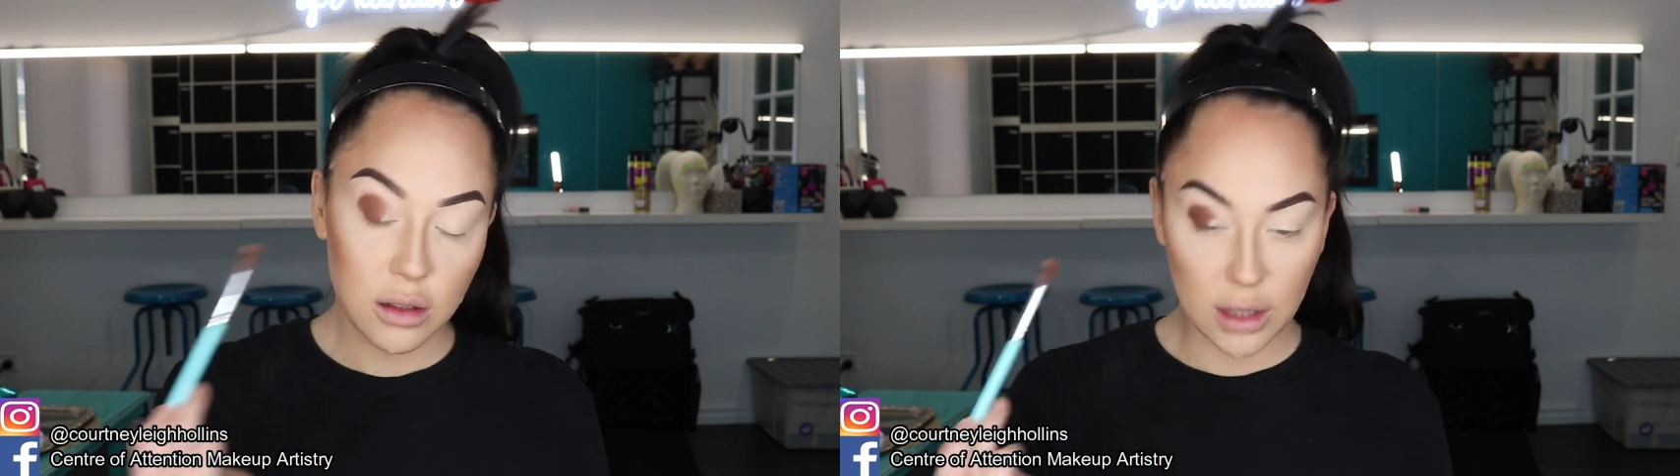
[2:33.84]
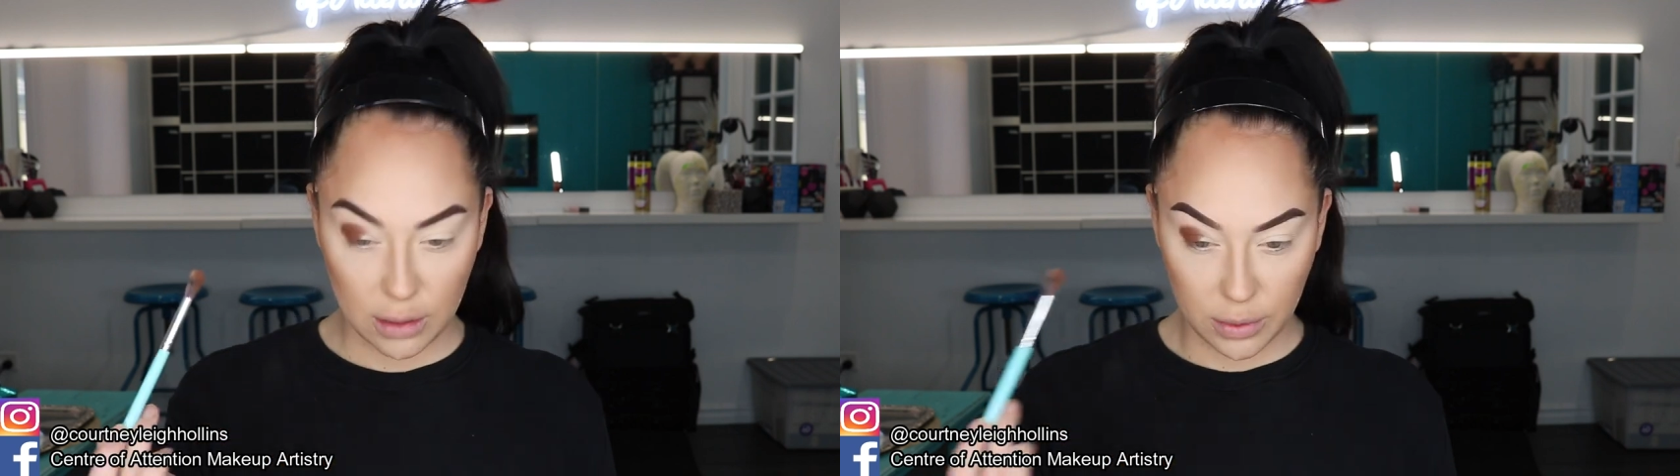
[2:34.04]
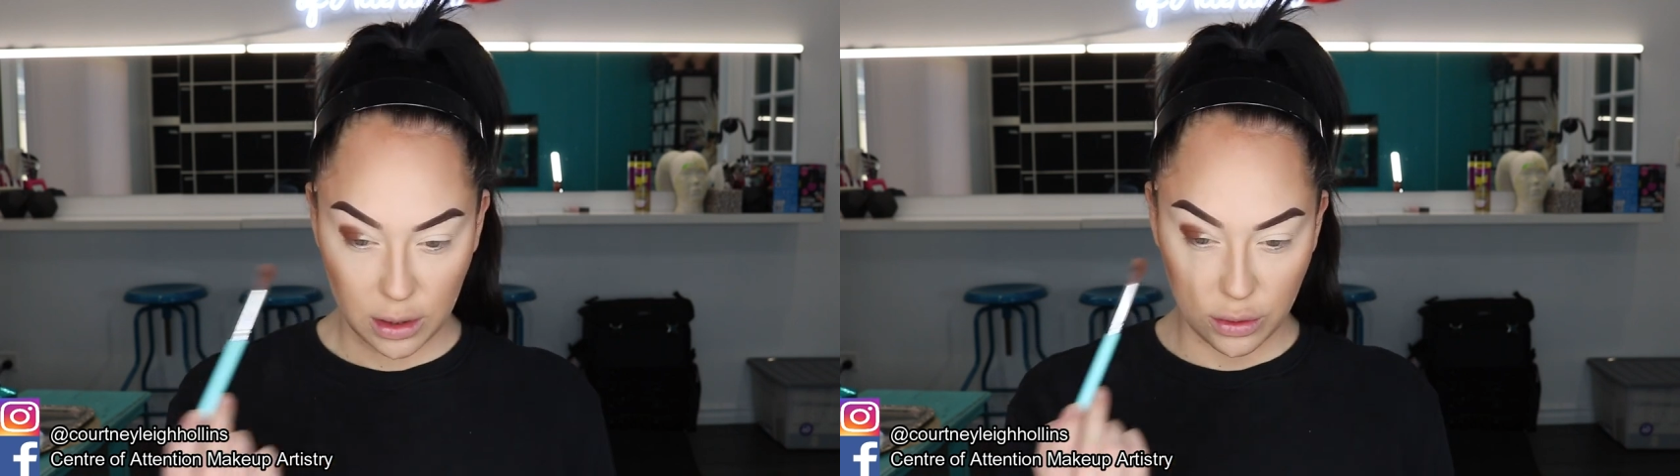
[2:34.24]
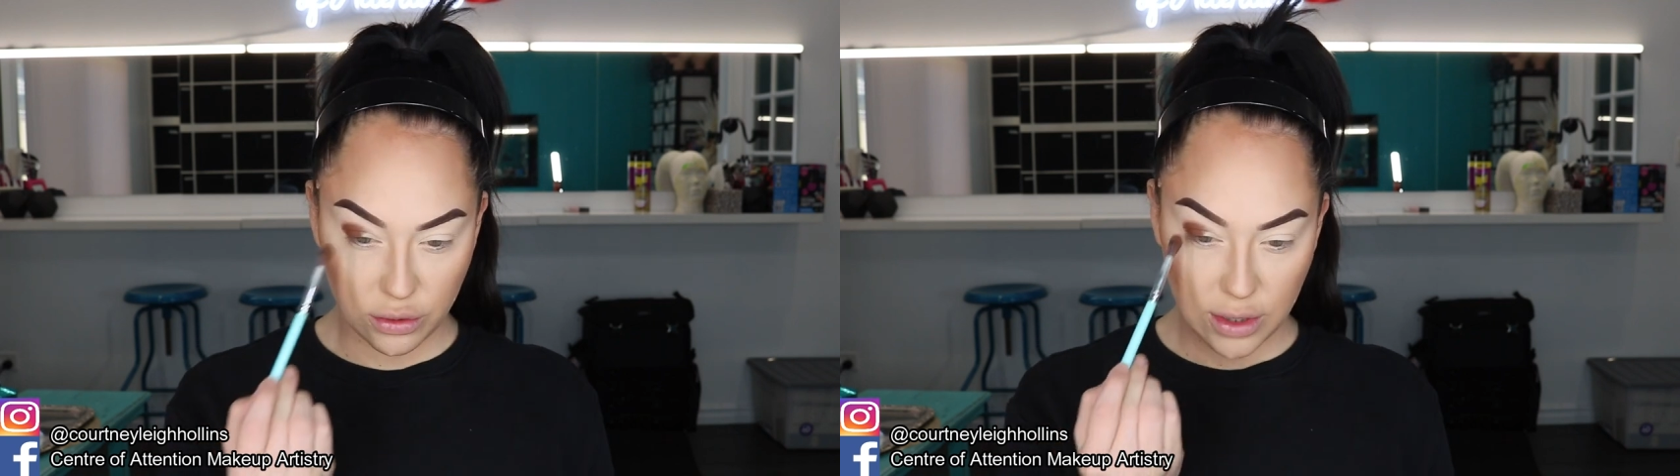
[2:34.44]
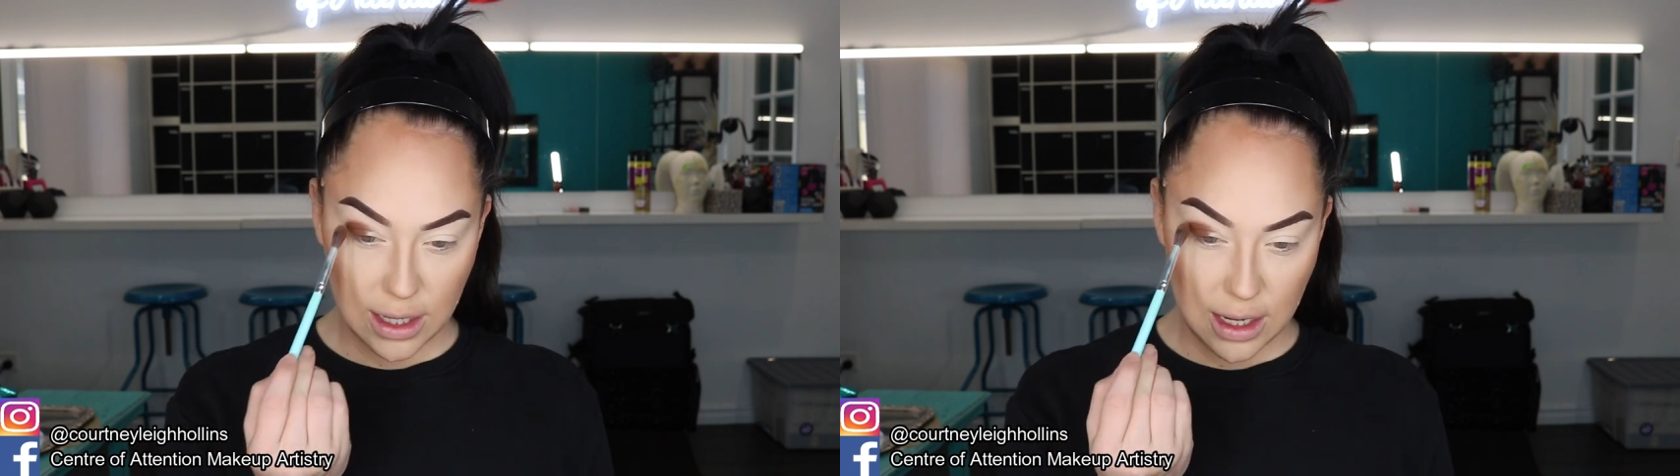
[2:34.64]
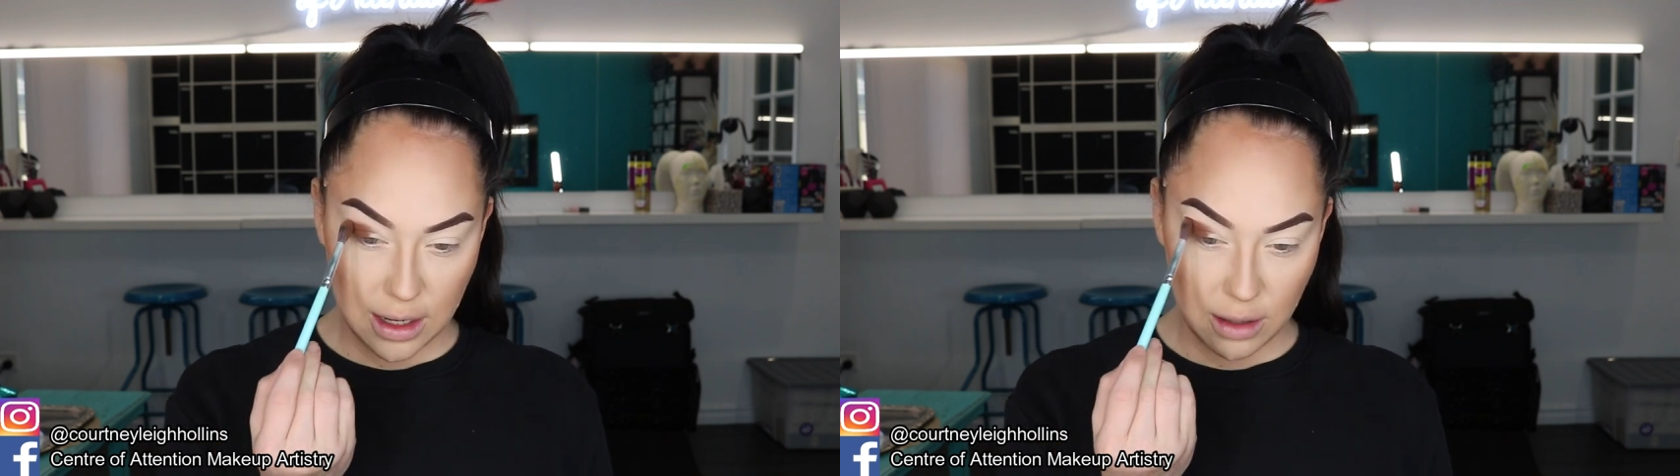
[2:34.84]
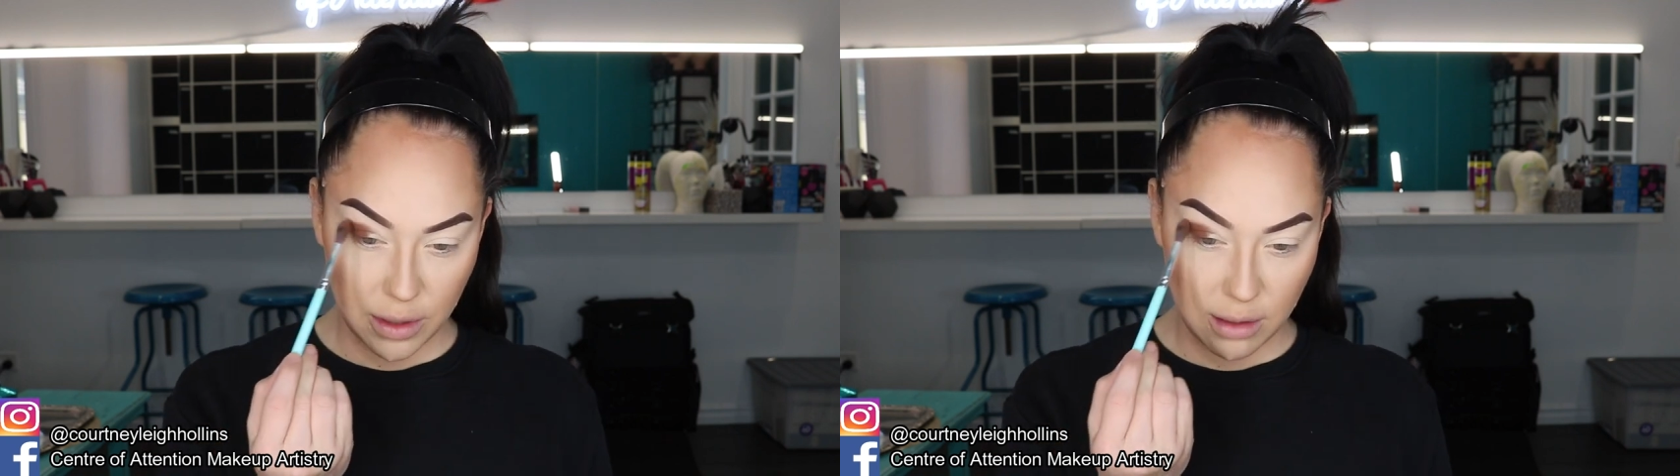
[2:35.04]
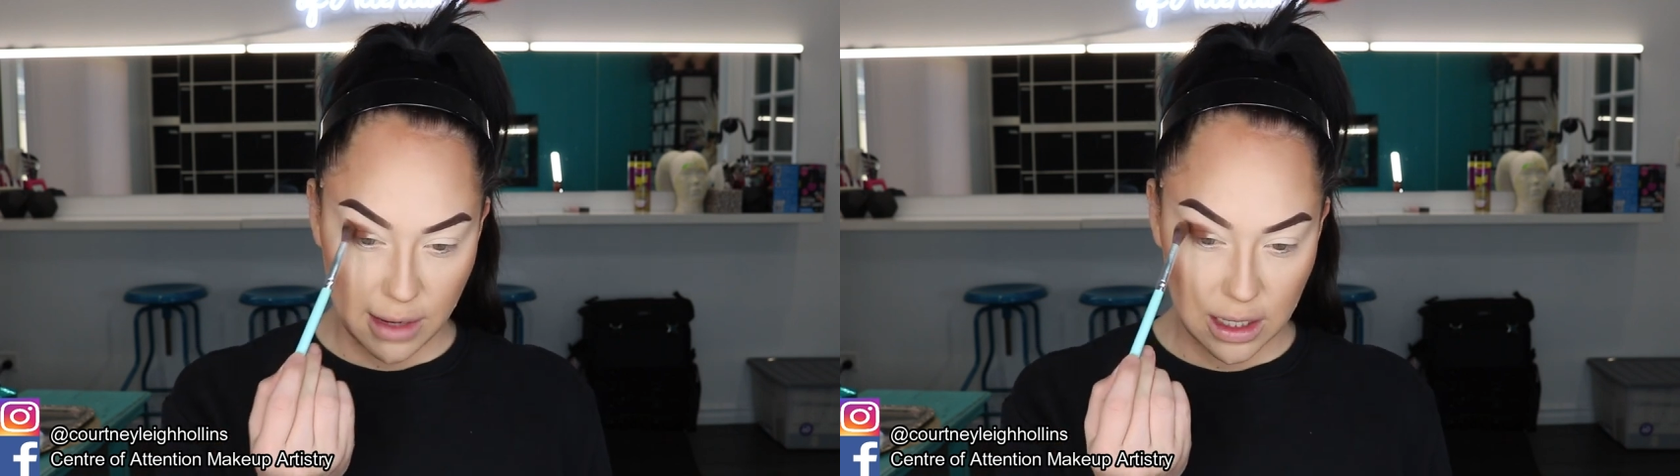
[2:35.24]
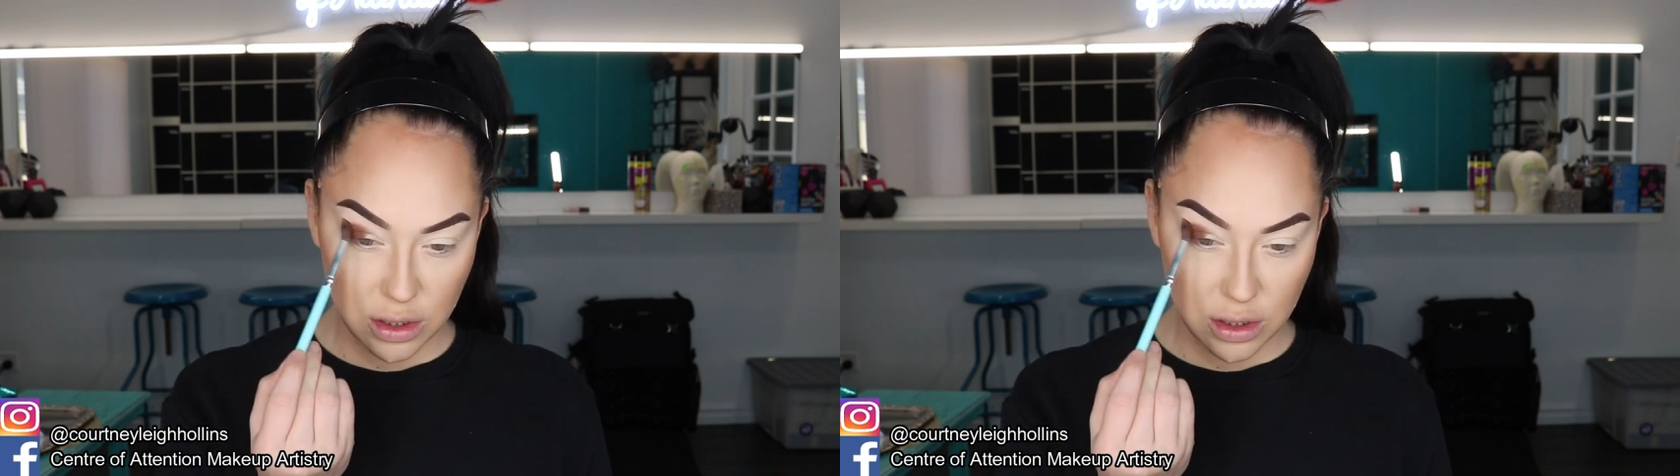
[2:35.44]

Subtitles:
Now I'm going to look straight ahead. I'm going to make